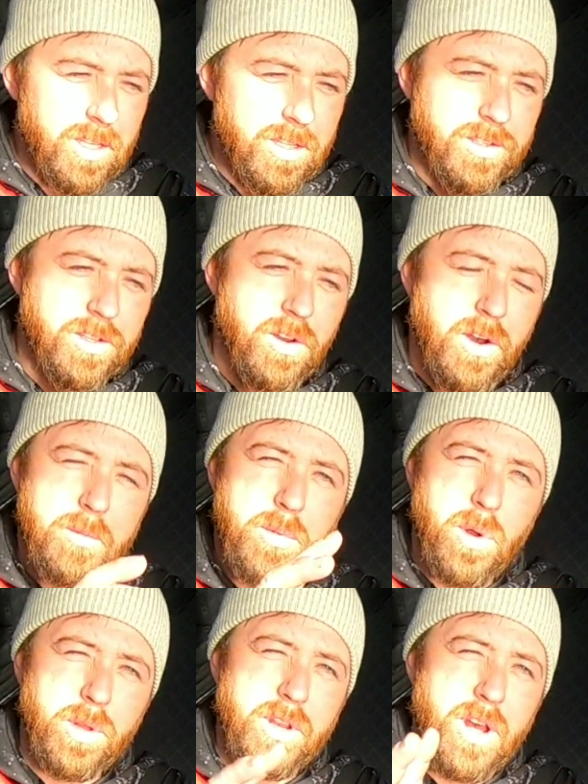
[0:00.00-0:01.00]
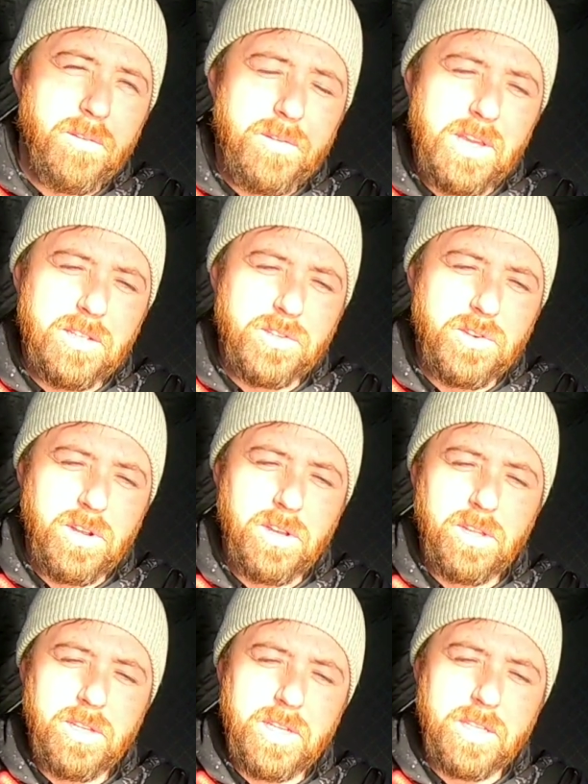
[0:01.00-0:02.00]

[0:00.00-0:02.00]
so I pulled it off his drill.